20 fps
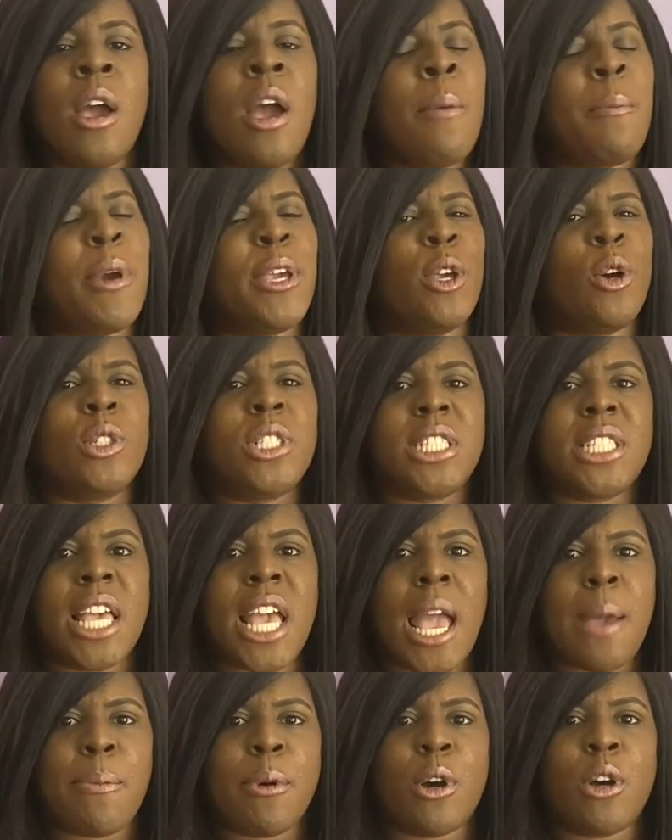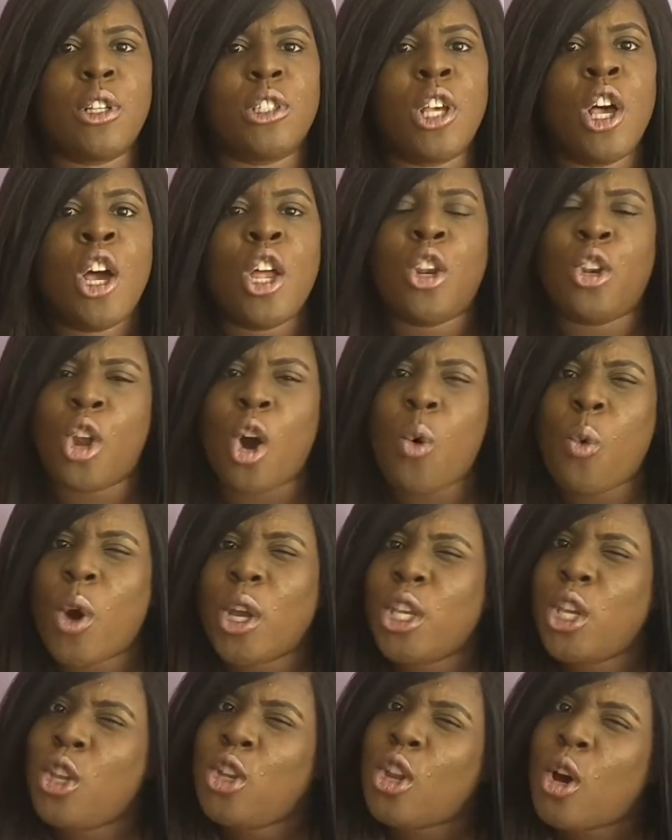But you're scared because no one
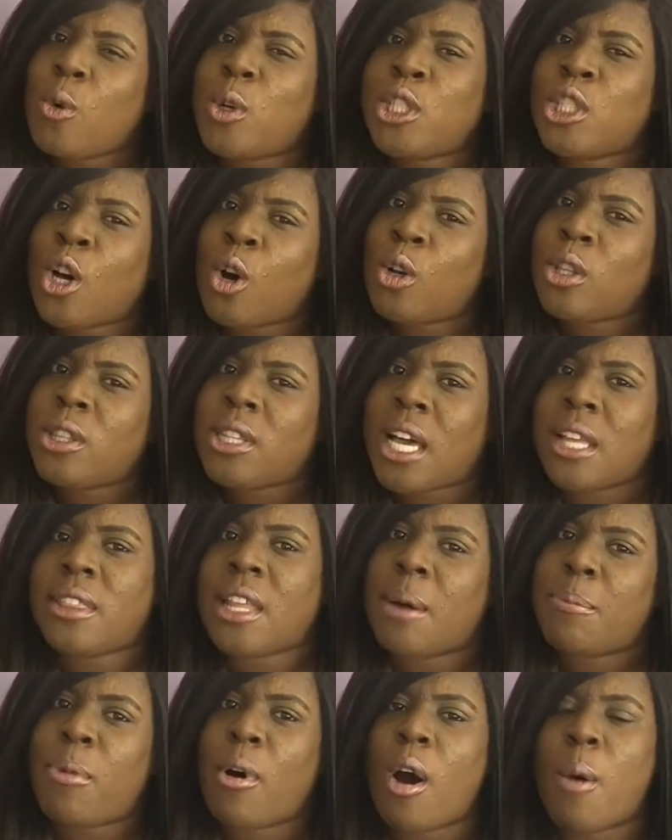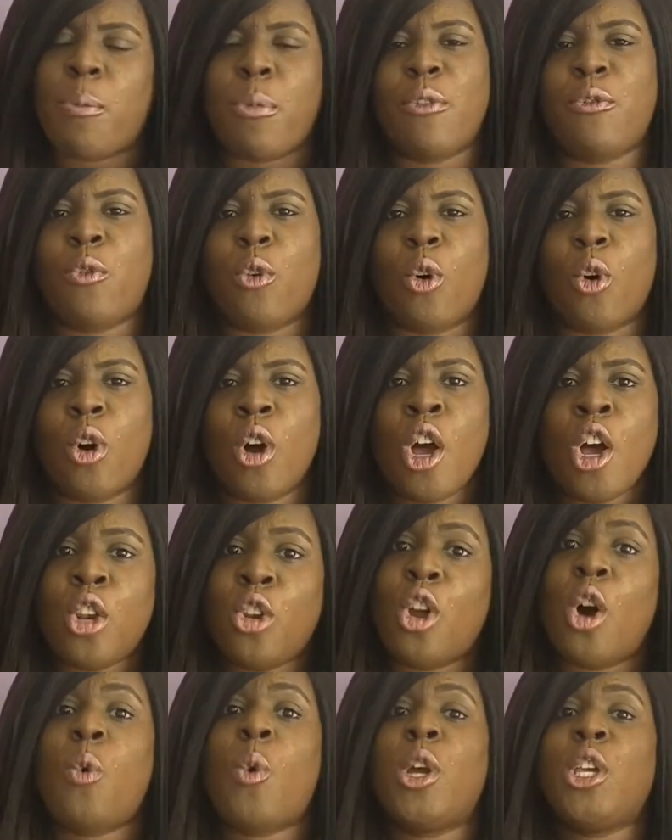you know has gone down that path before.
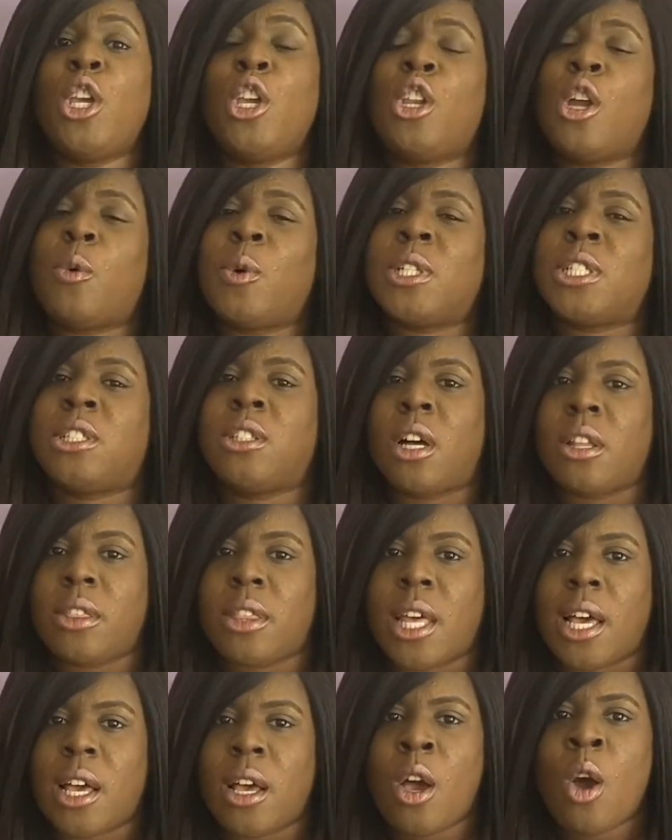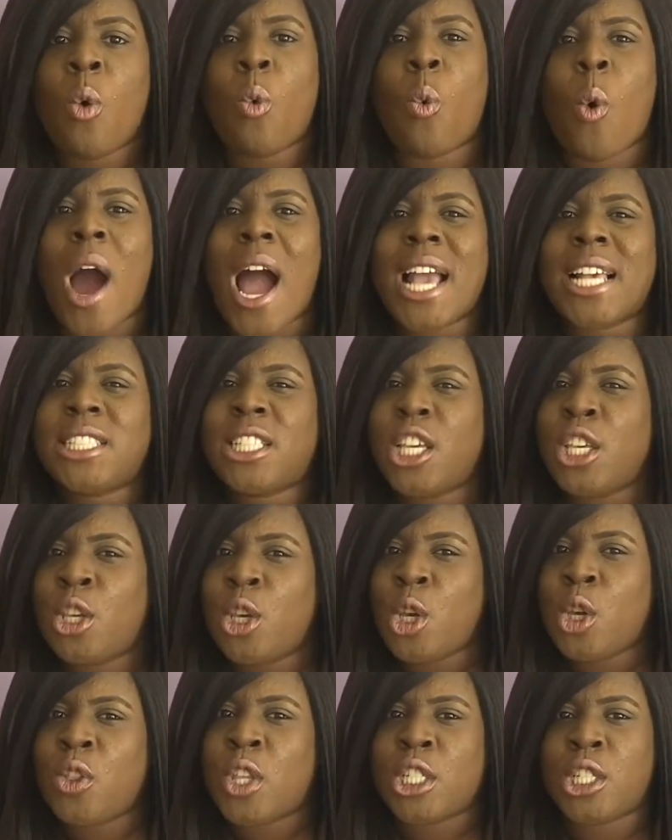No one you know has done that. Why is it
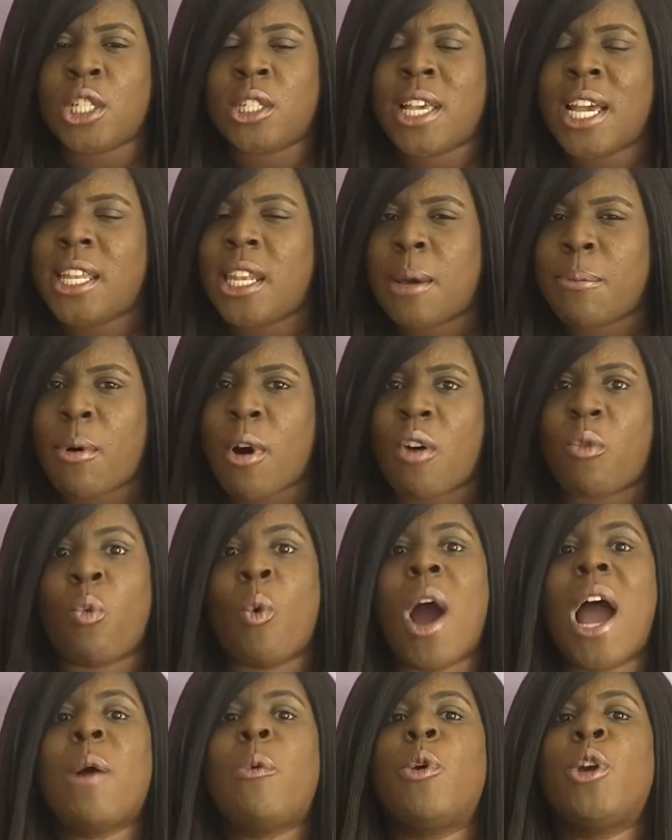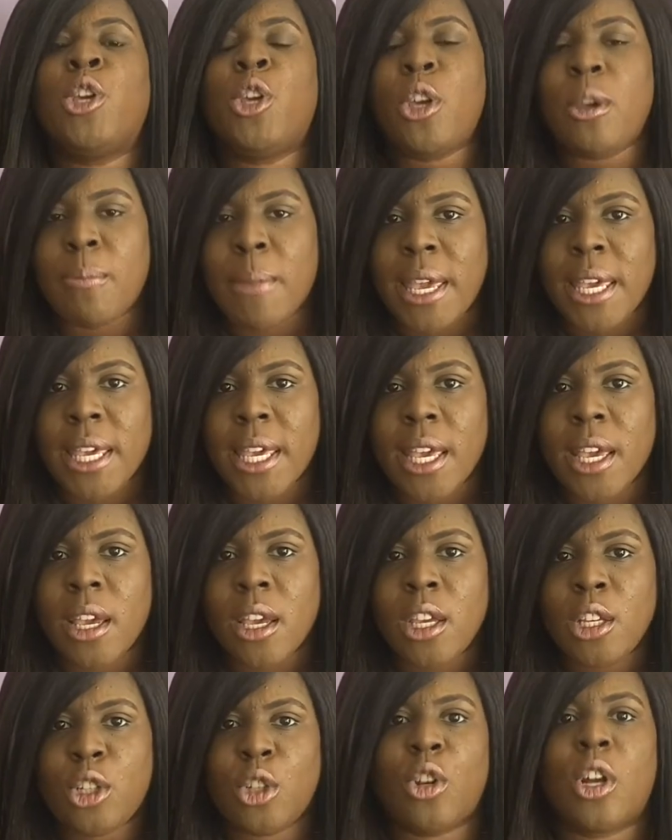you that should take that path? Why would you make it?
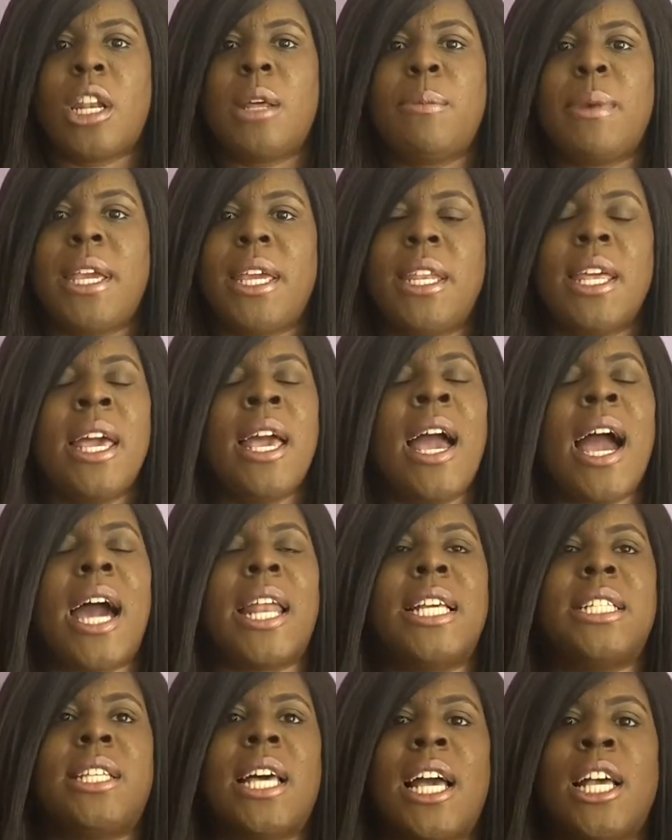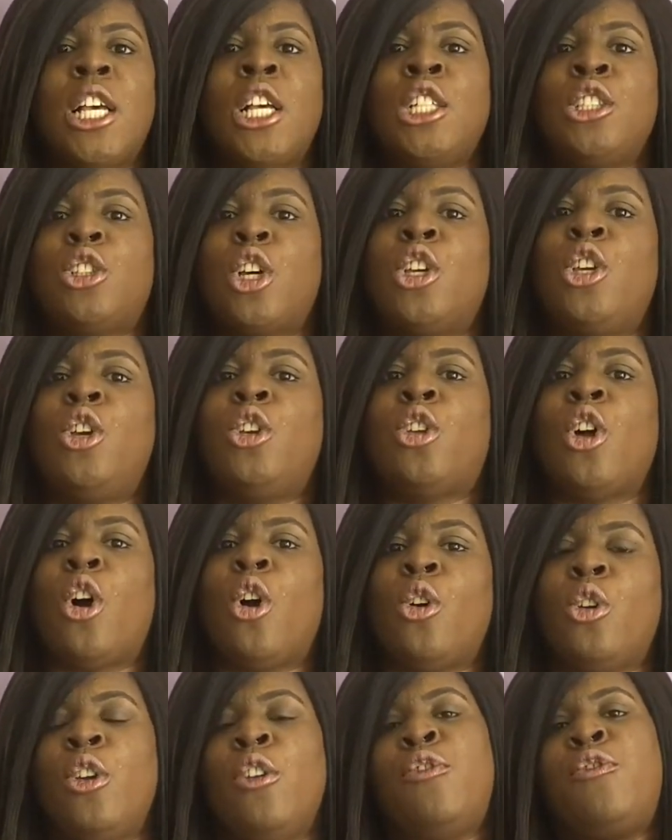Do you know what I mean? And it's like, so you
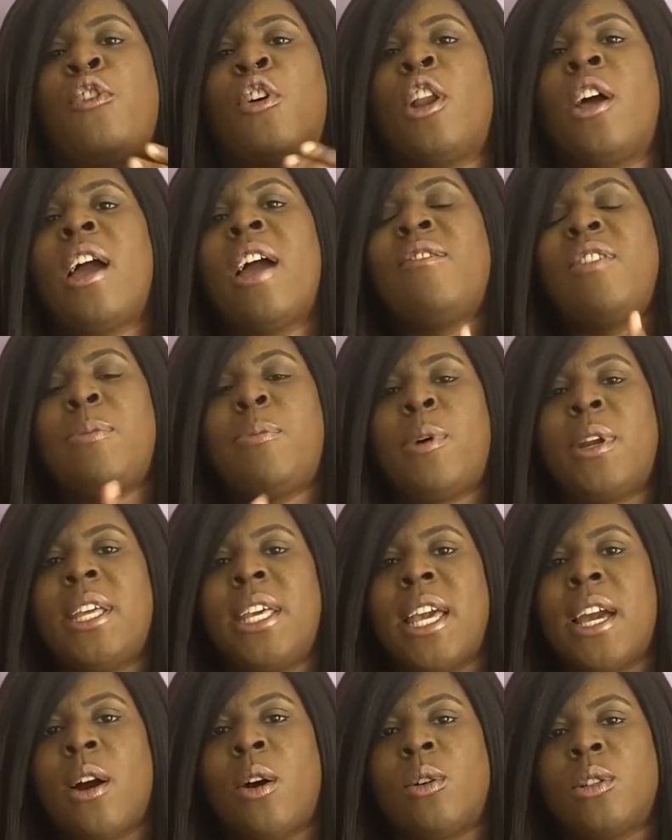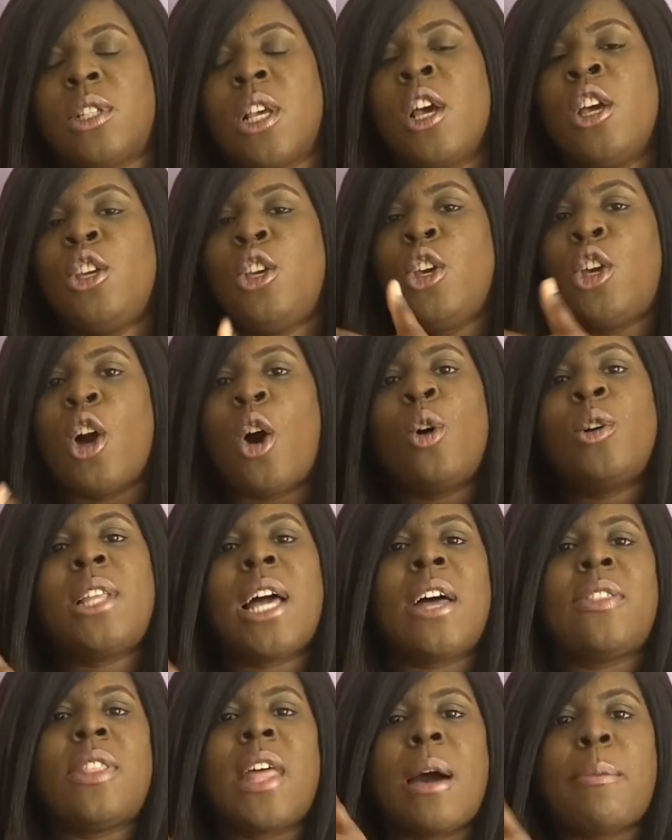don't. You follow everybody else. You go
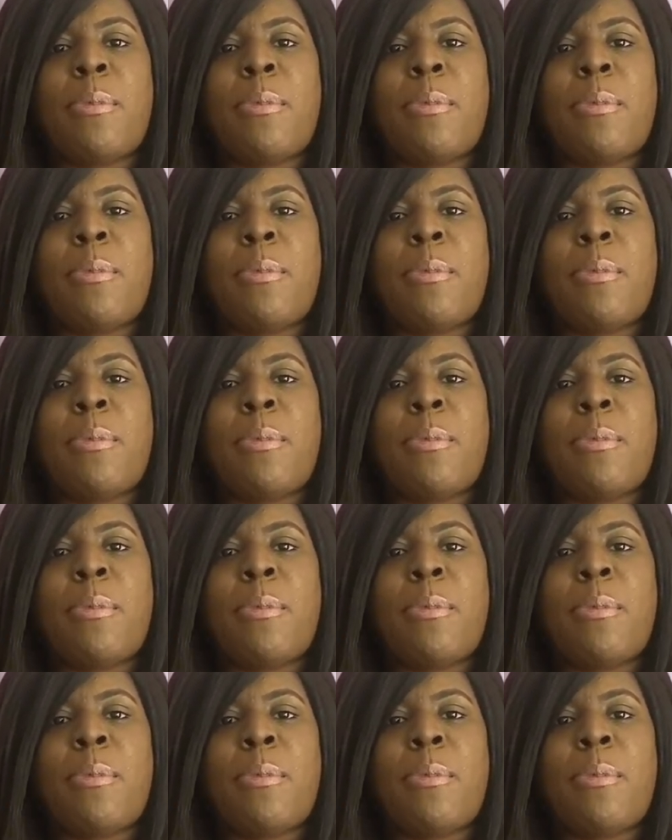down that